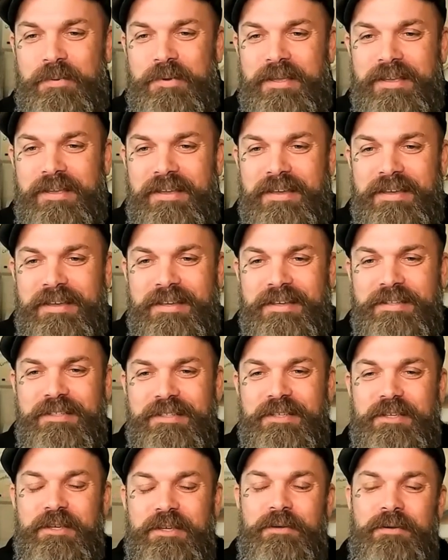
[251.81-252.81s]

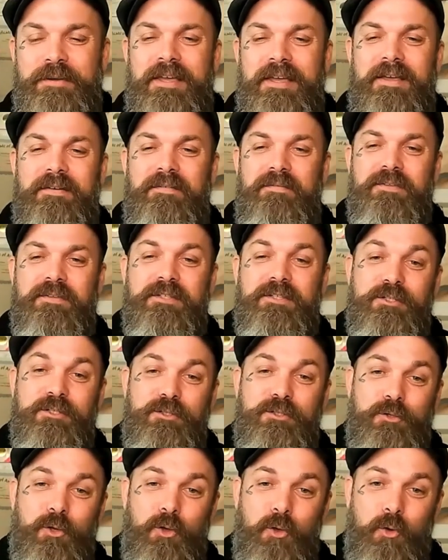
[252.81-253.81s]
because you have
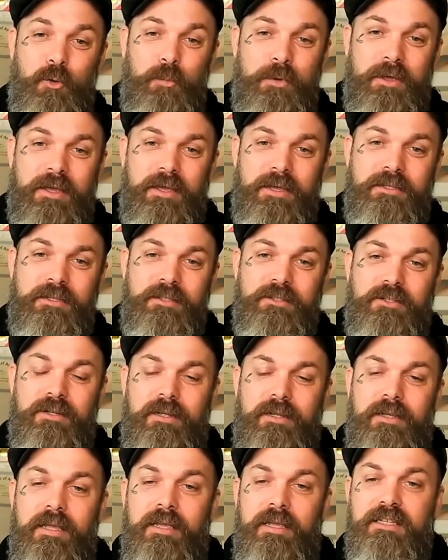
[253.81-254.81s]
so much
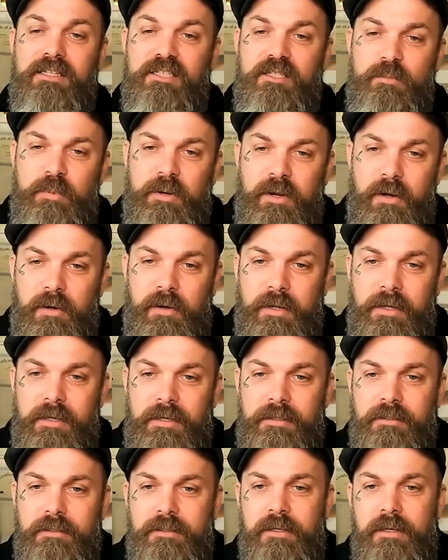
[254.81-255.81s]

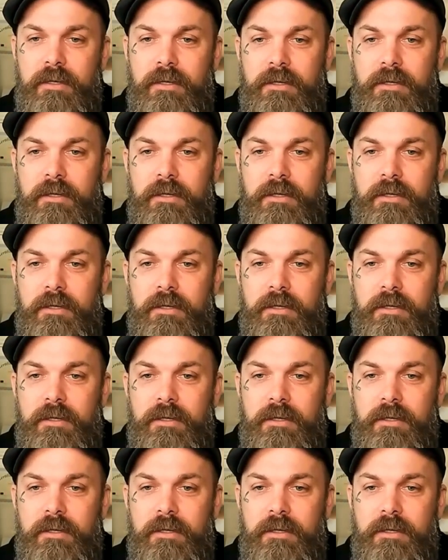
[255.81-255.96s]
experience.